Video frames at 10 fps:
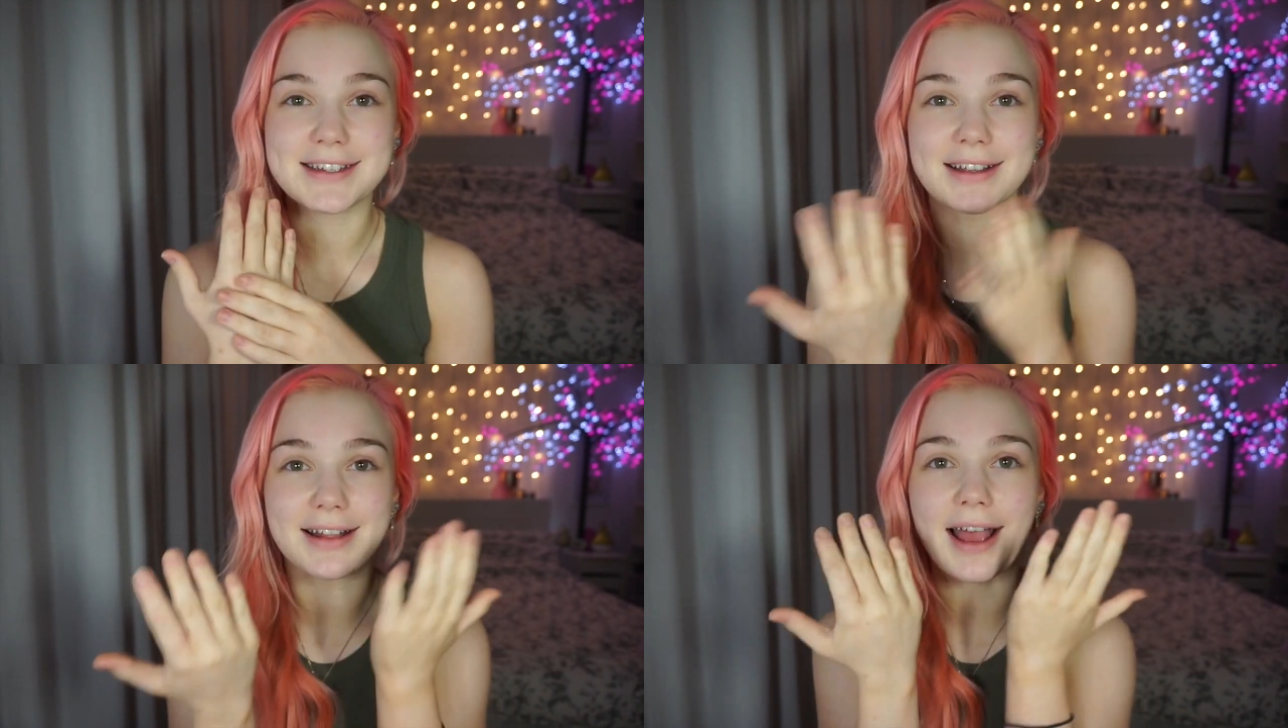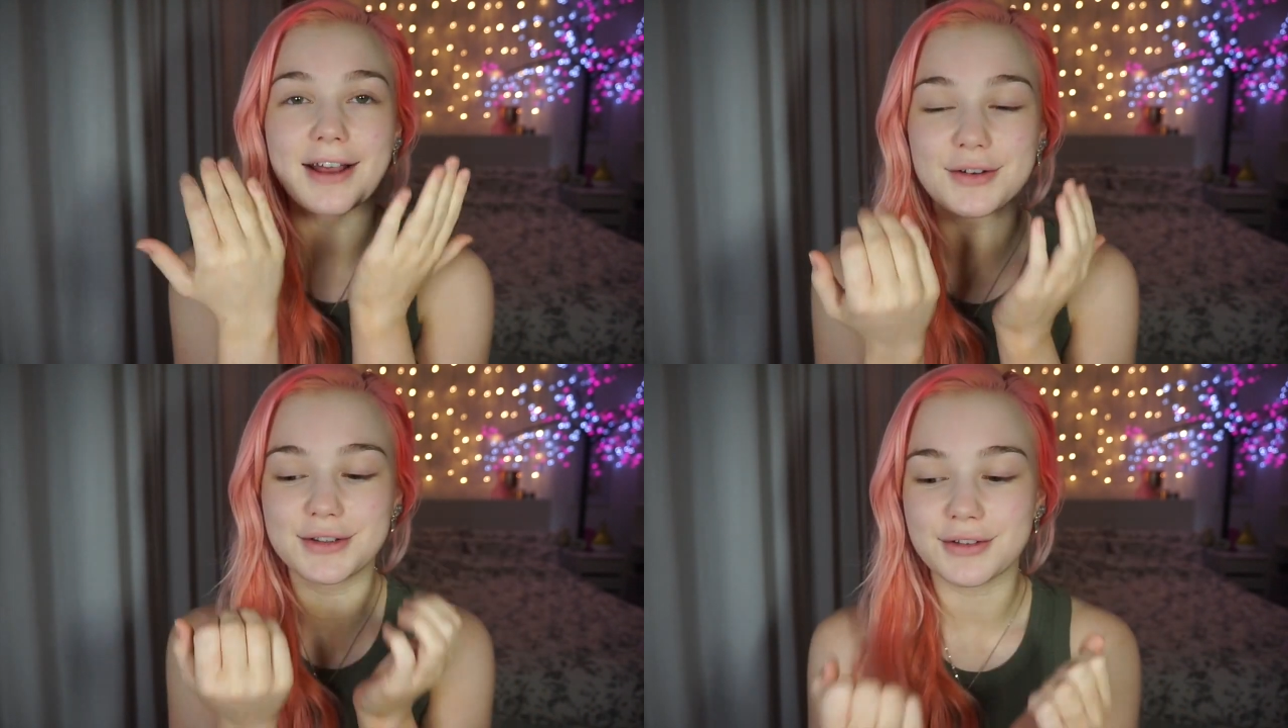and I
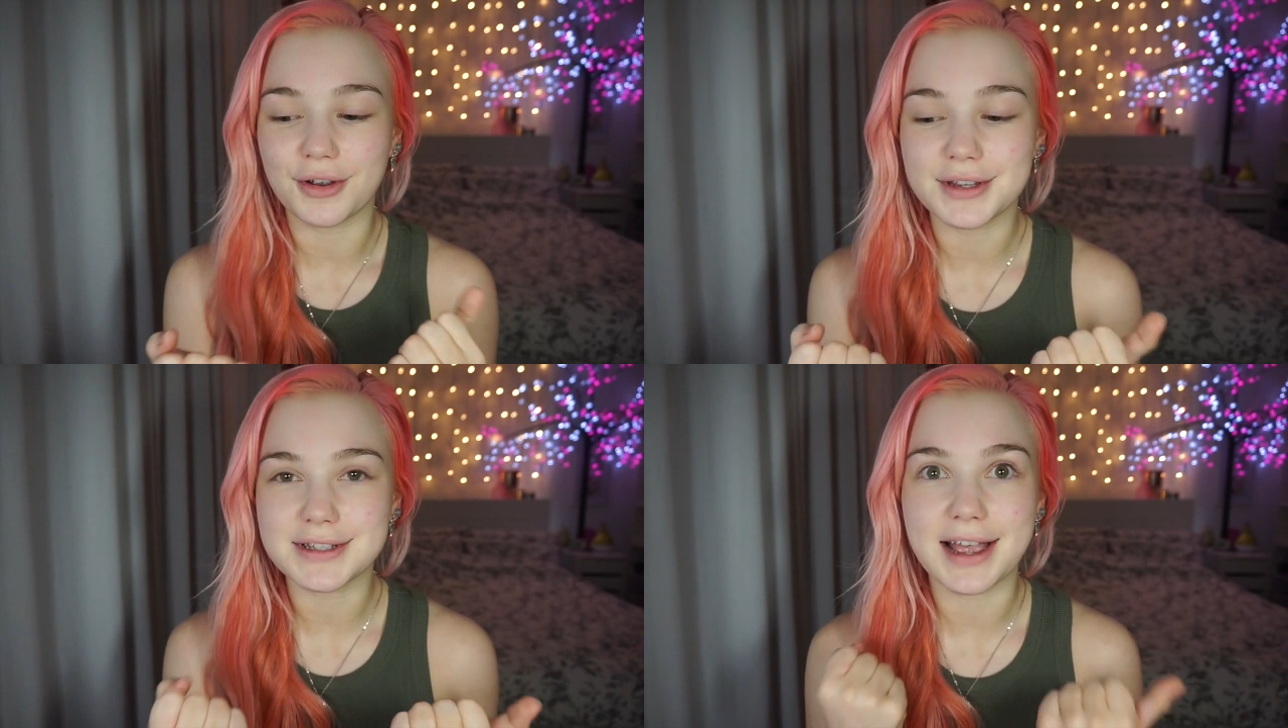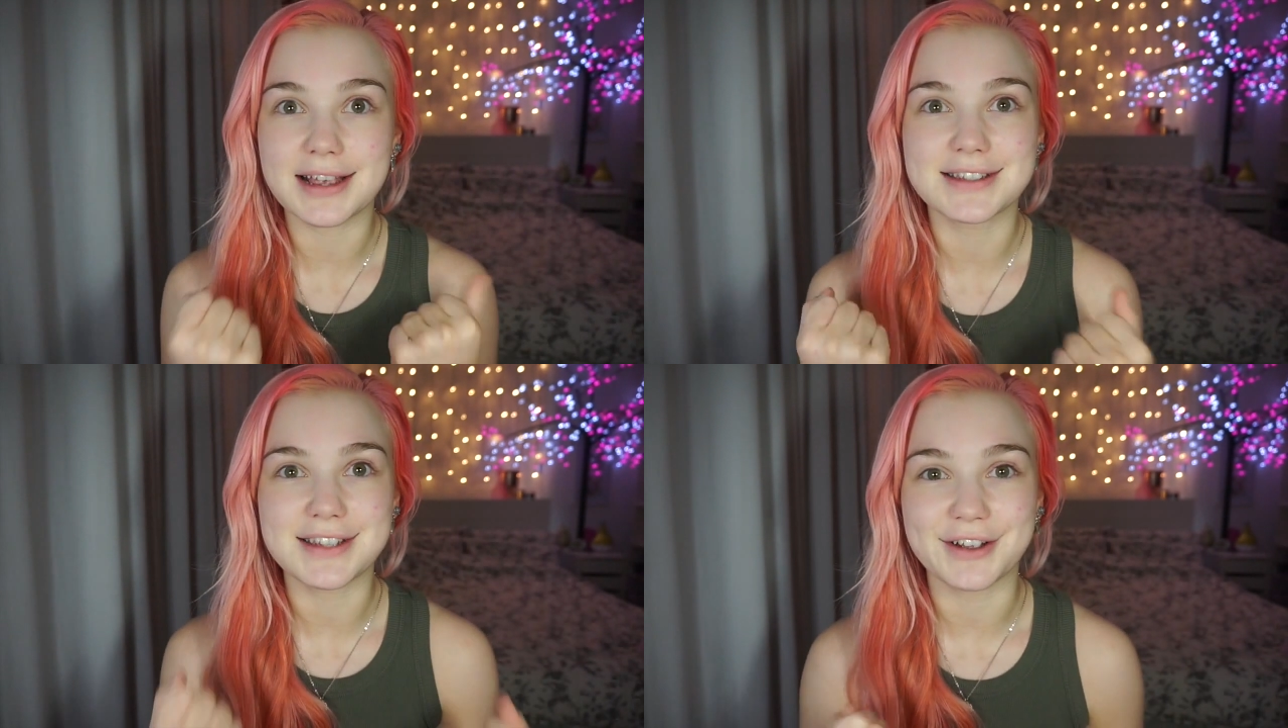could notice
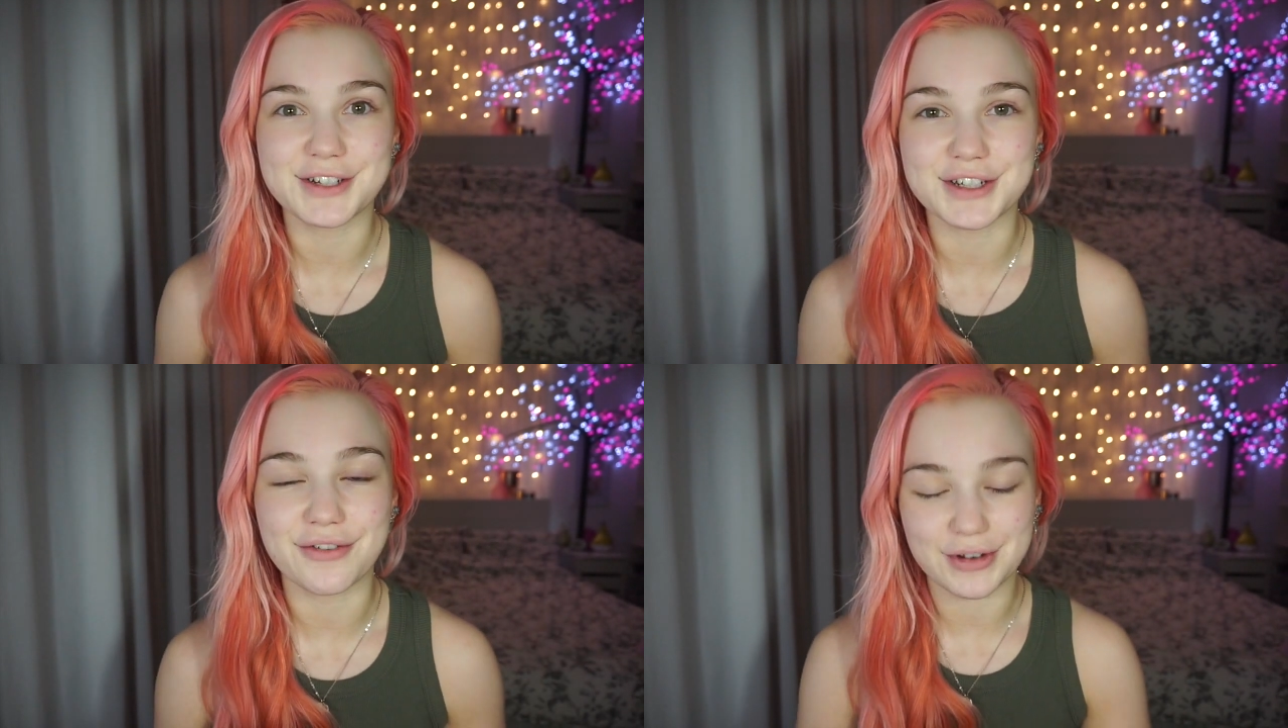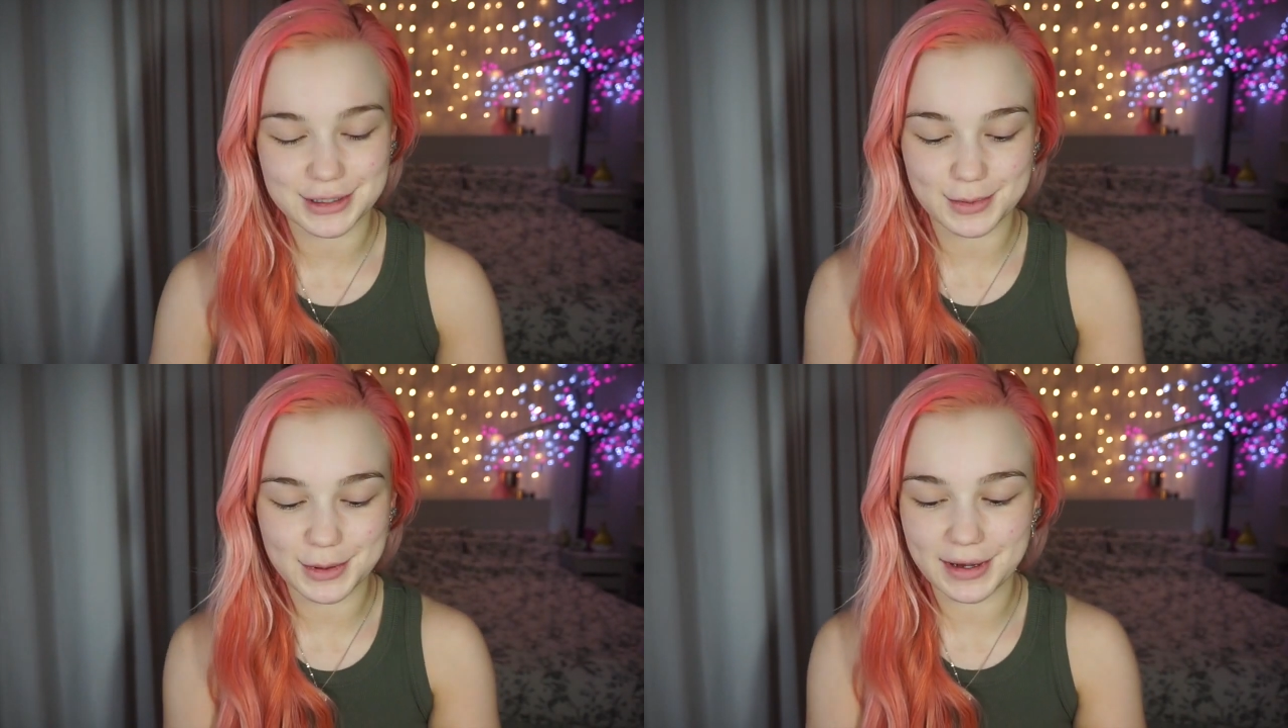like such a
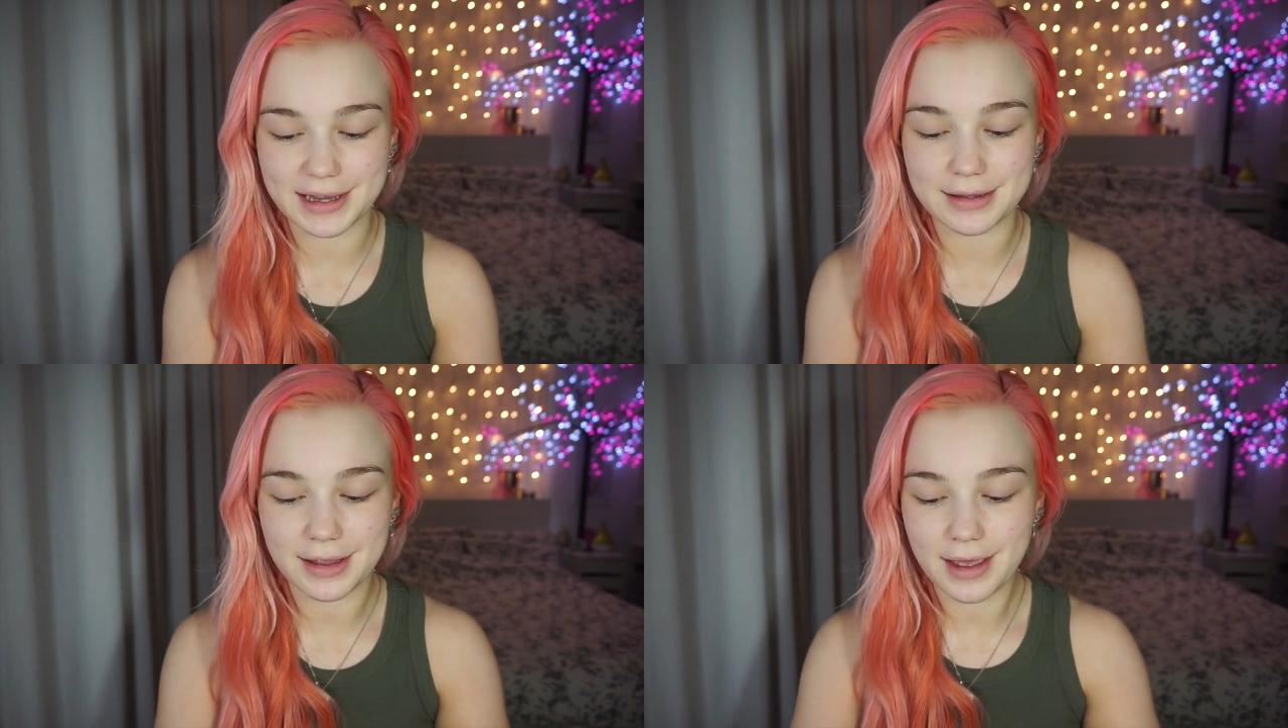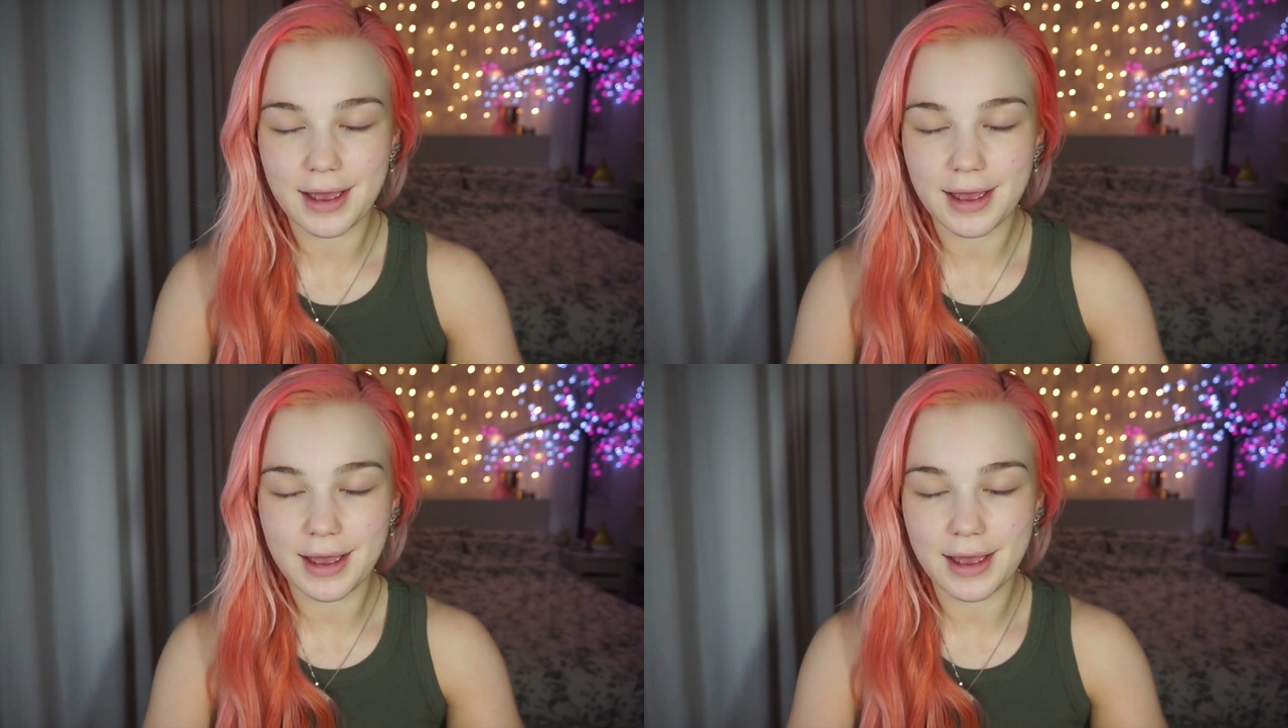difference between